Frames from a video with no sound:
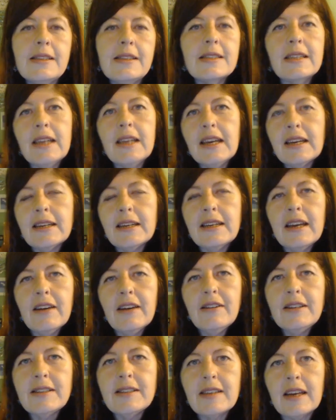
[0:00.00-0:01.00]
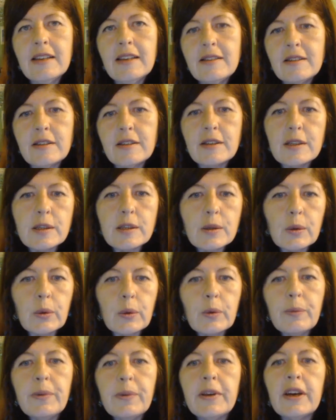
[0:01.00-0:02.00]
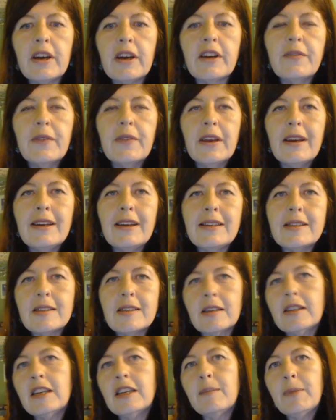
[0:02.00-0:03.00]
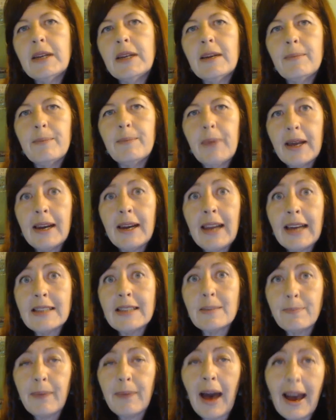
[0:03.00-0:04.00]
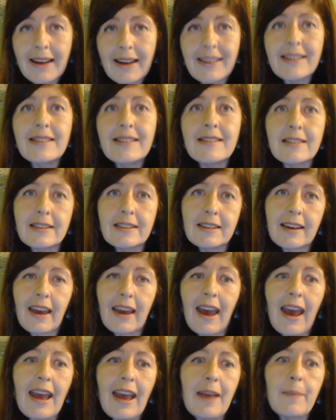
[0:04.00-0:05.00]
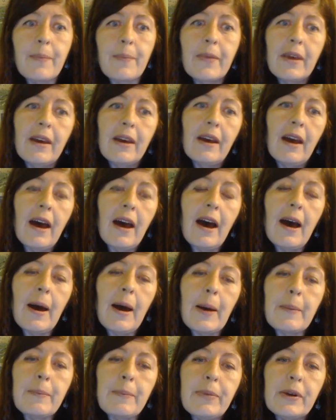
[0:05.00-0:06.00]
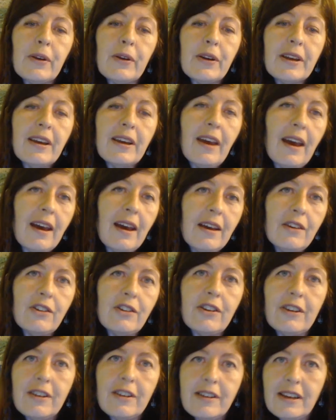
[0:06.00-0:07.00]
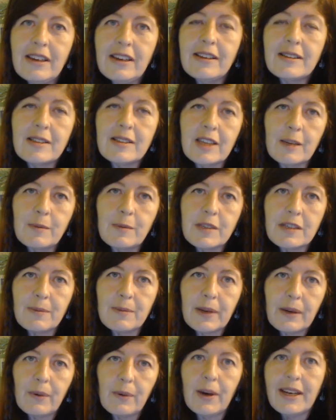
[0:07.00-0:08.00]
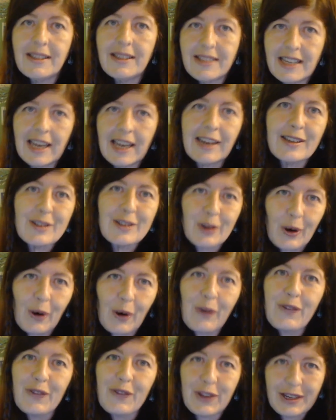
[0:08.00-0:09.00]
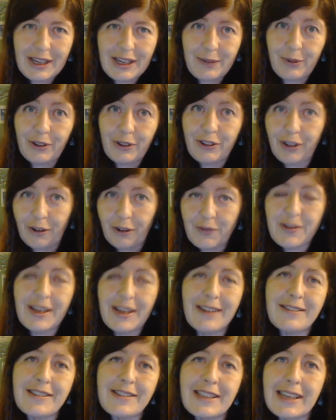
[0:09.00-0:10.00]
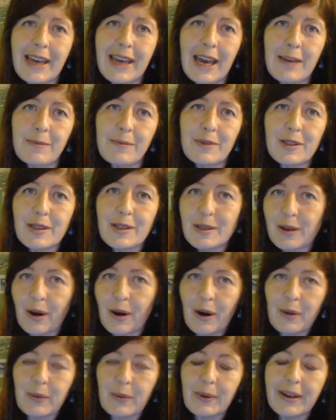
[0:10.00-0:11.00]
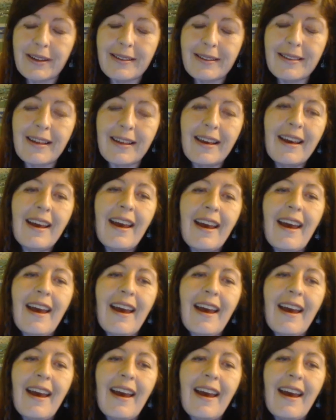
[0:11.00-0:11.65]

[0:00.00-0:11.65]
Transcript: It's like now he's entered Scorpio, he's suddenly been let back into the game. But on occasion, he seems to be quite ticked off that he was shoved out of the game to start with.